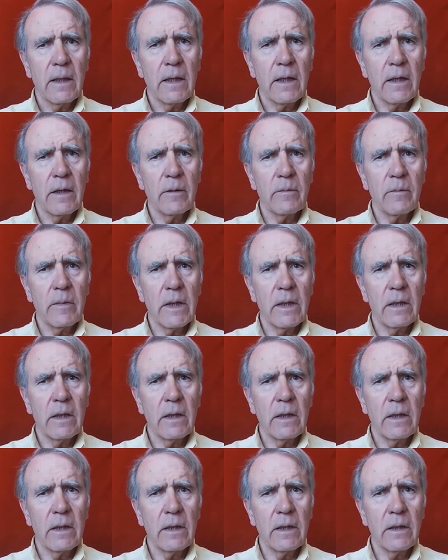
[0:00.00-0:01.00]
and
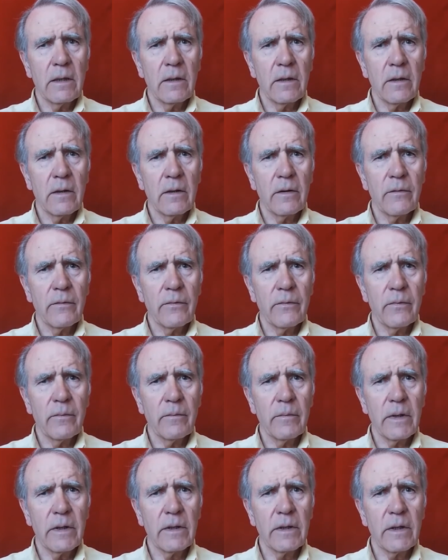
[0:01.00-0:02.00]
mainly of
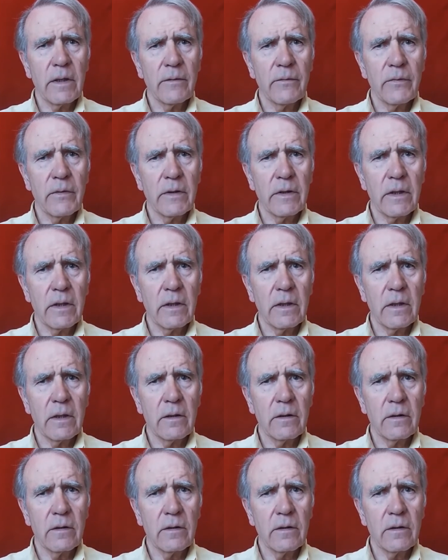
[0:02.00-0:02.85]
metaphysical